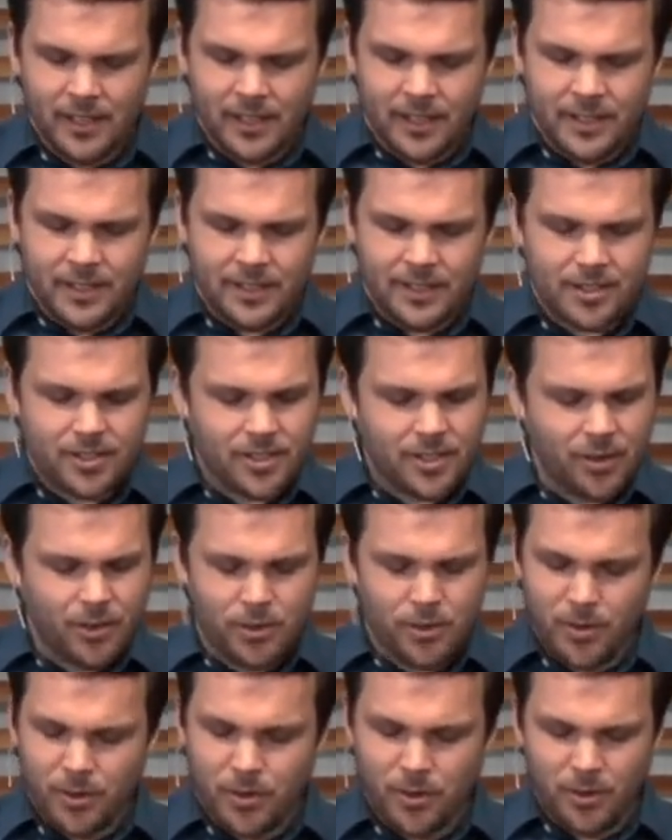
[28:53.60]
So
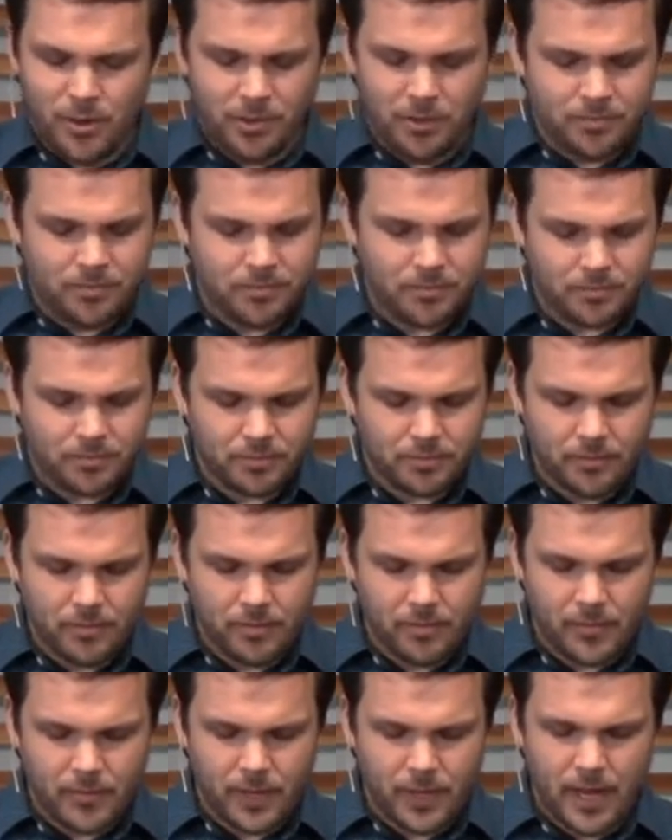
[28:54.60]
cool.
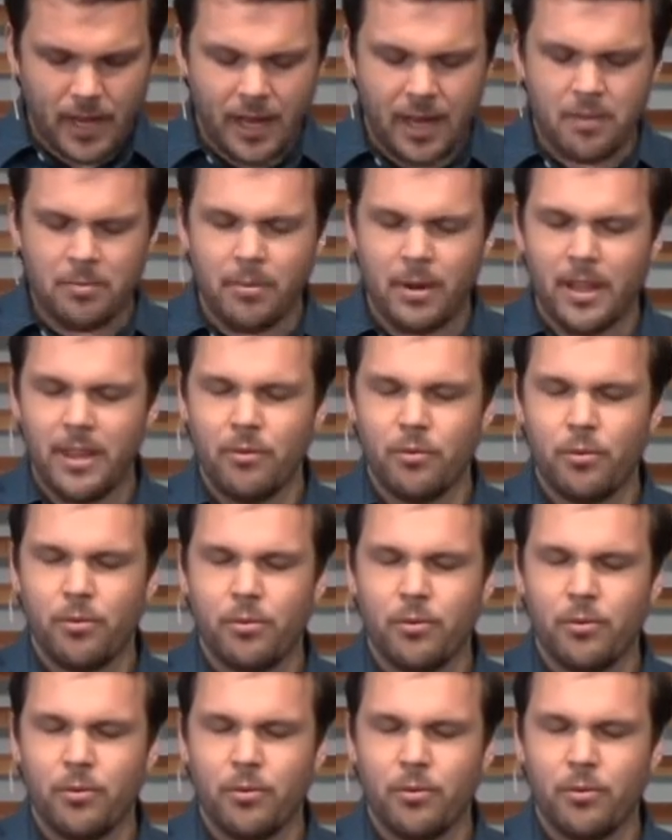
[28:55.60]
Uh, but